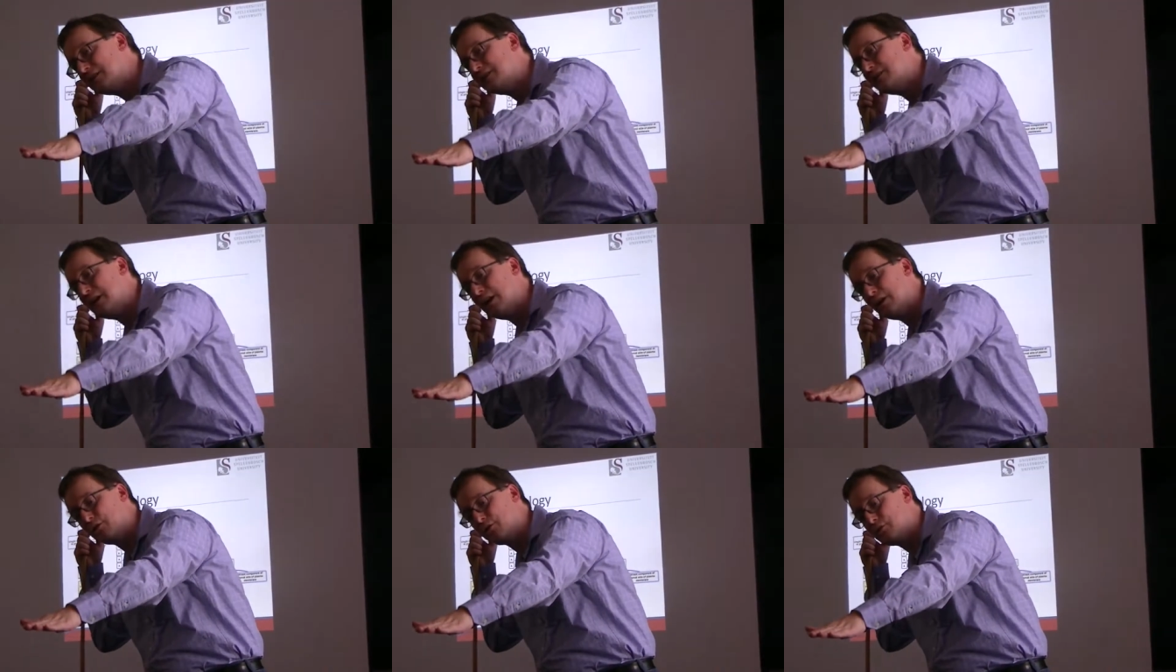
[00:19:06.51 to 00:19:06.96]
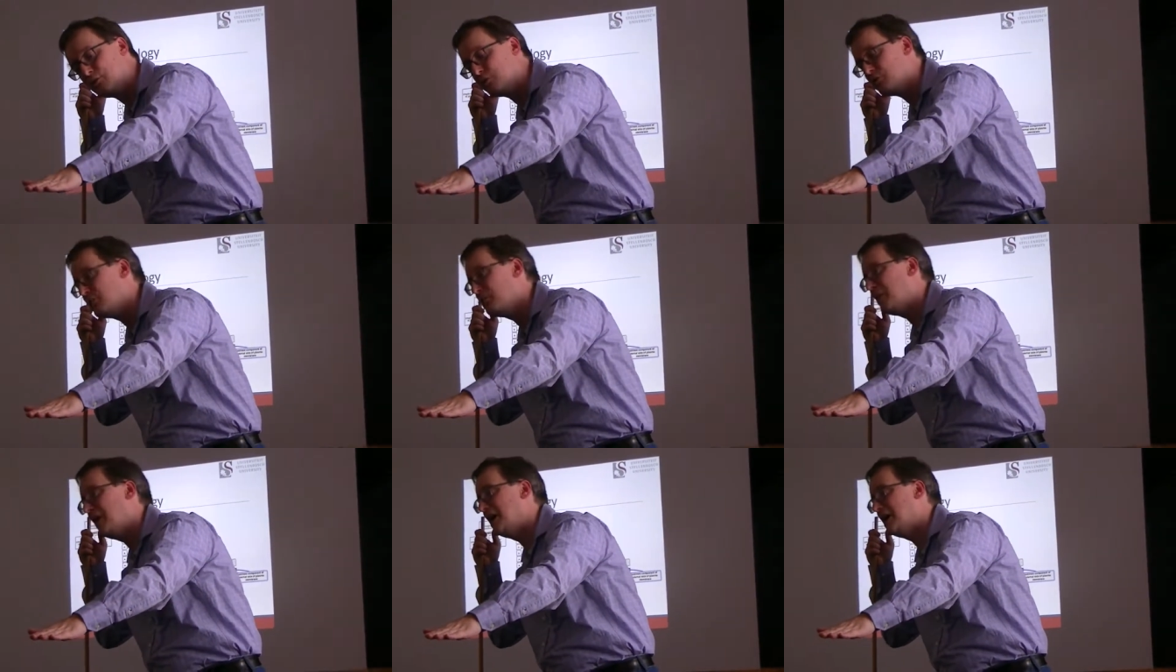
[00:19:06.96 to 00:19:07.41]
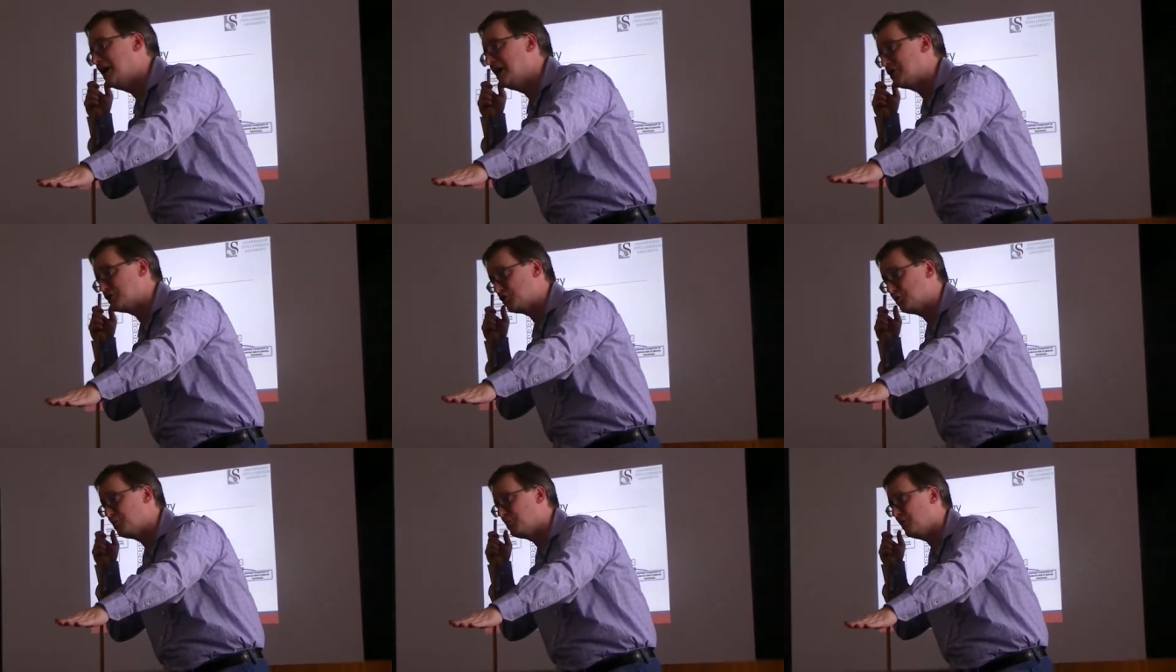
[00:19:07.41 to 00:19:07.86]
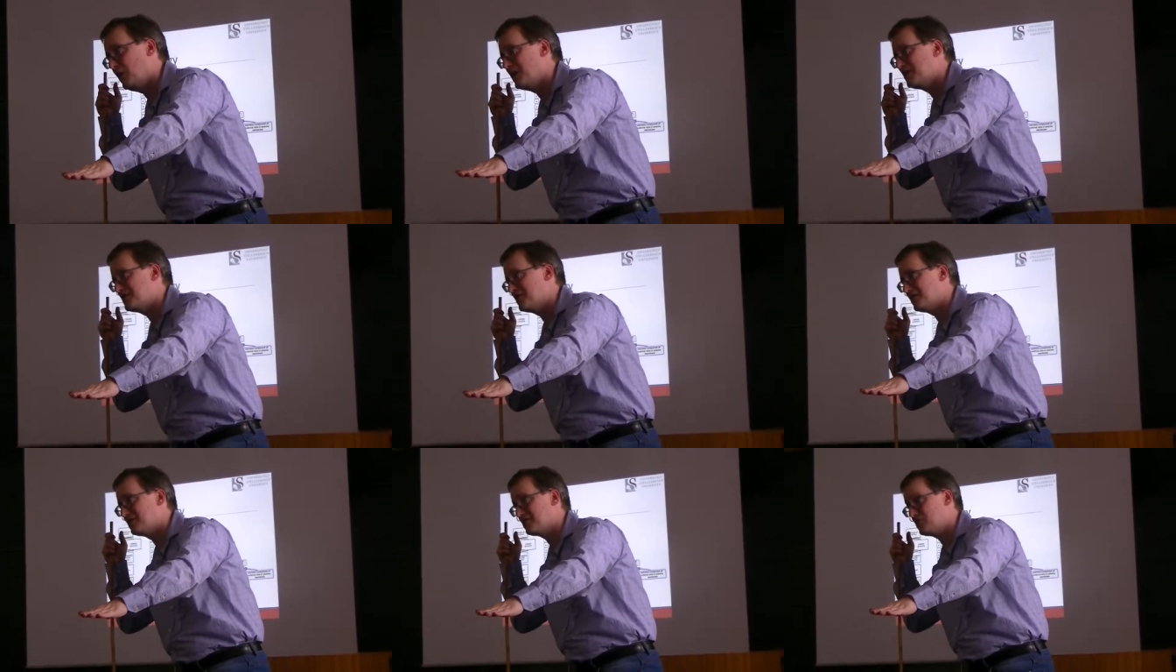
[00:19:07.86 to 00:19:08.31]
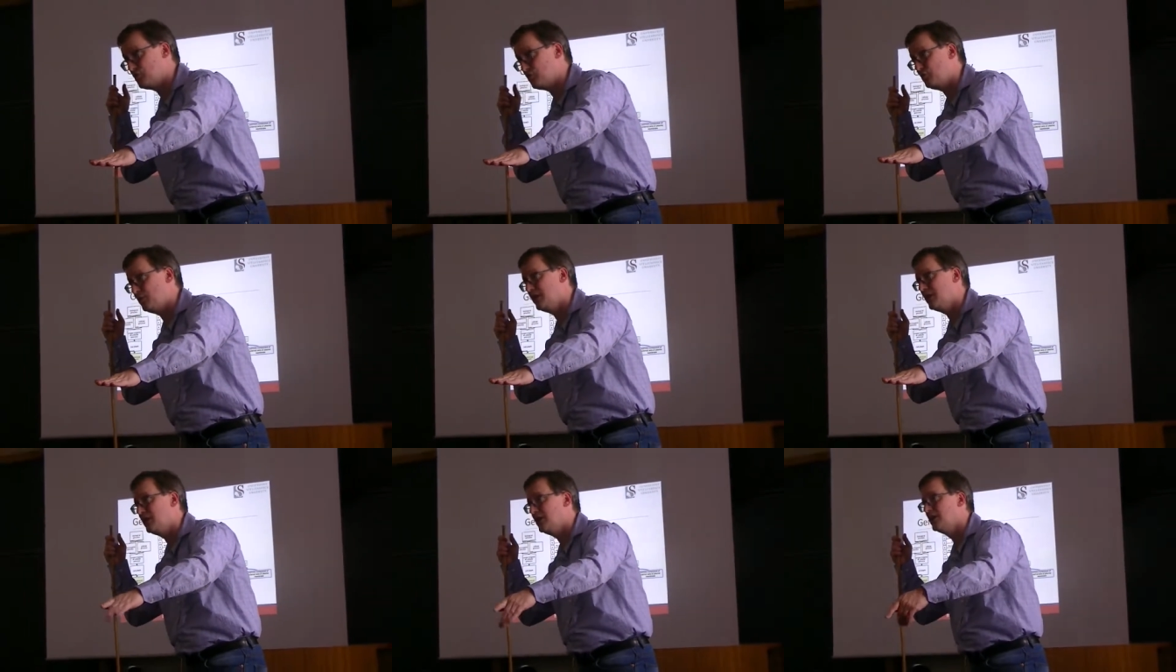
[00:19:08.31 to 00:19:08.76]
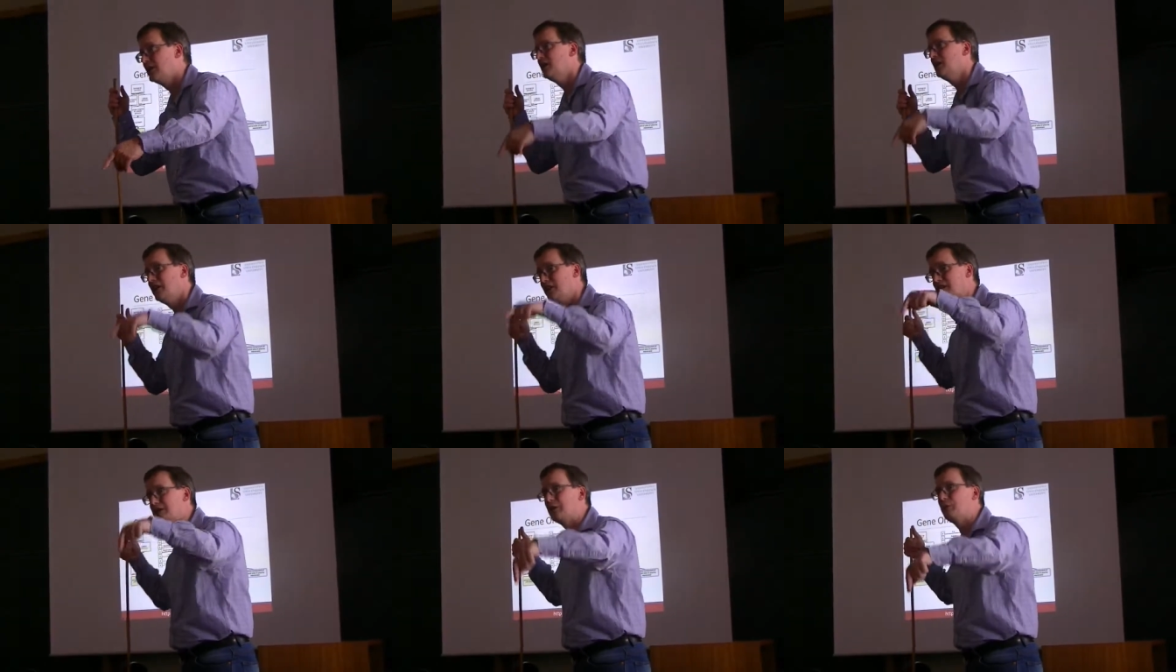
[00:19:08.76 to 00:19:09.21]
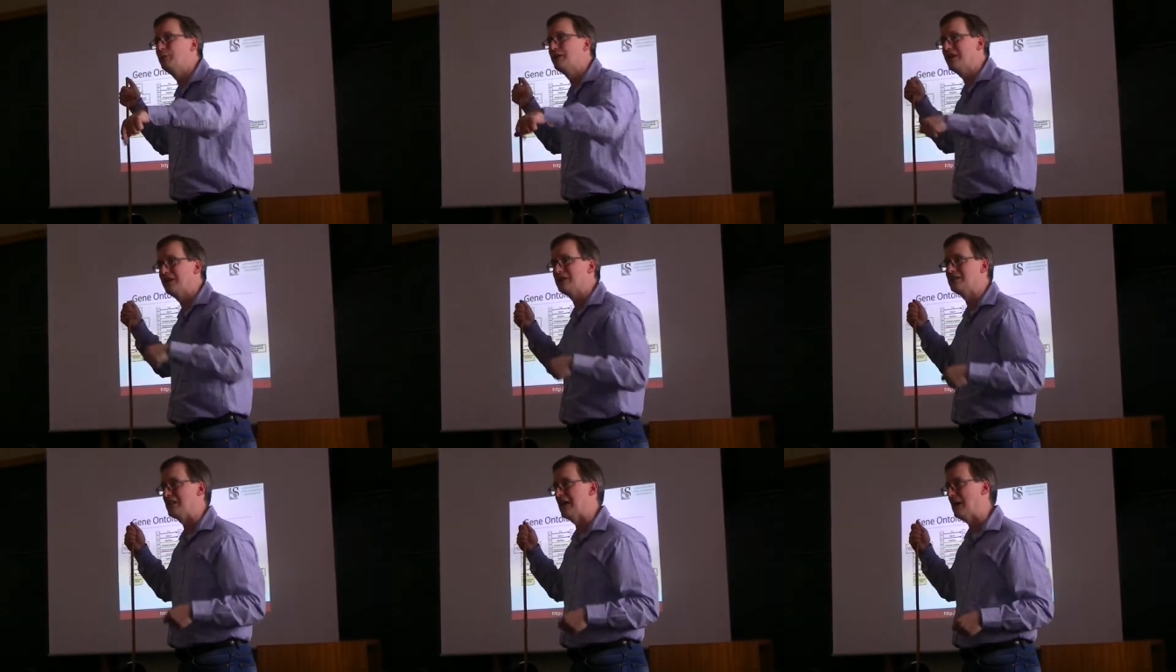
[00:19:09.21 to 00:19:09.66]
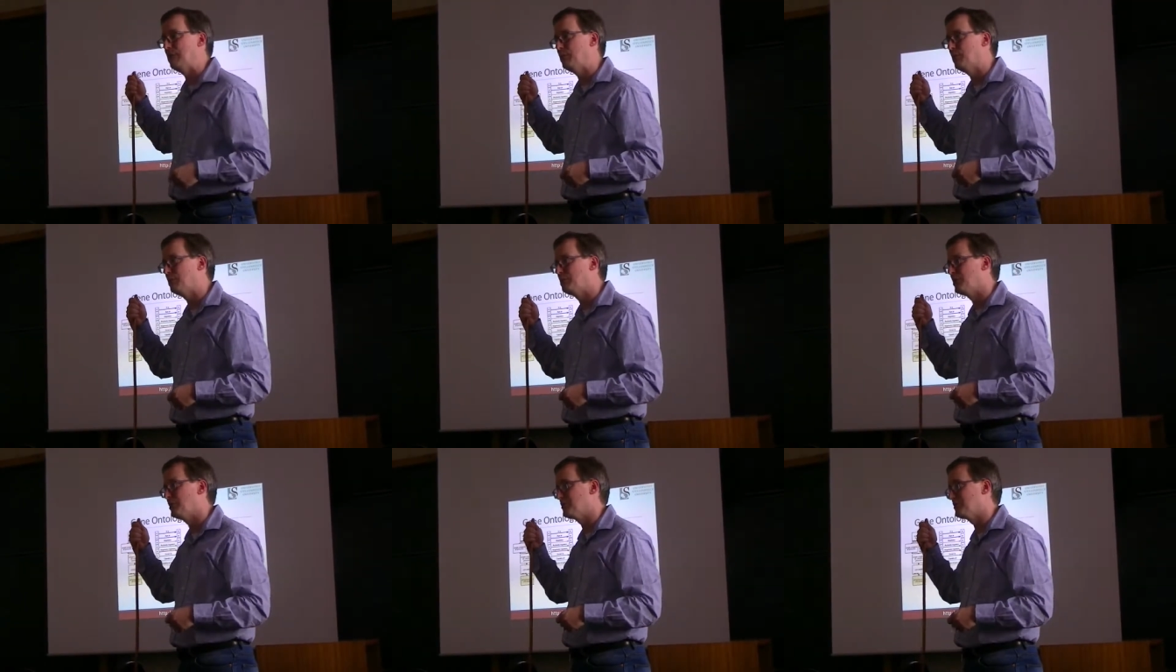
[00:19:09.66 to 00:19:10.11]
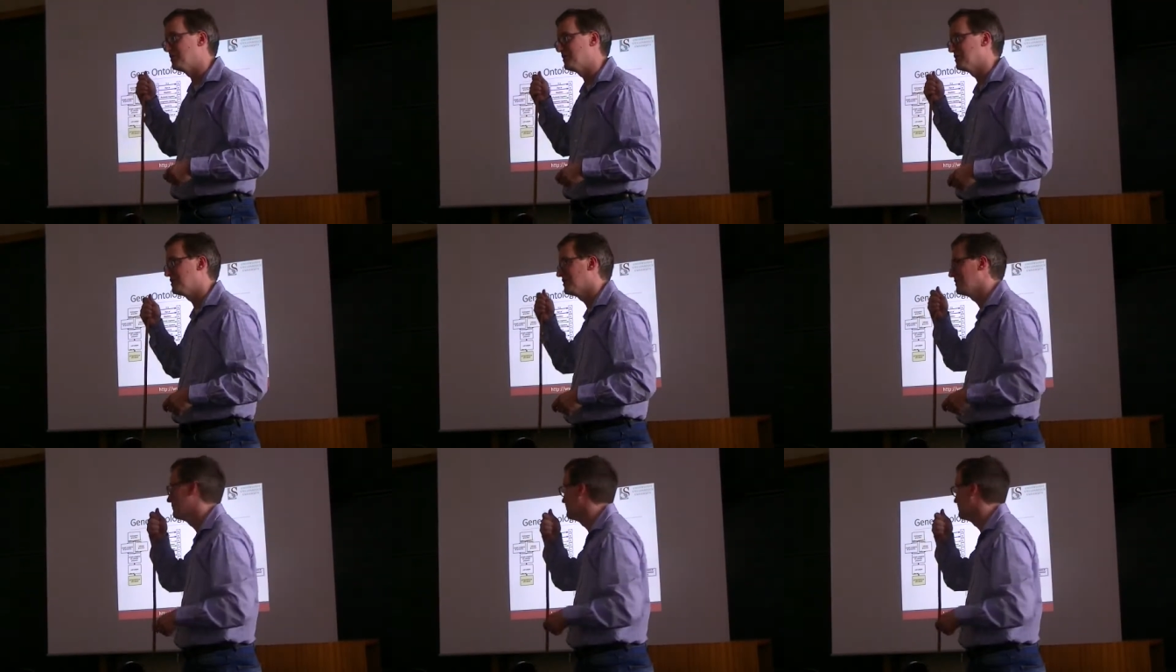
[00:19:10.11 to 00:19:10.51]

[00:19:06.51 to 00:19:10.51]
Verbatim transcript: down through the biological process tree until we get to apoptosis.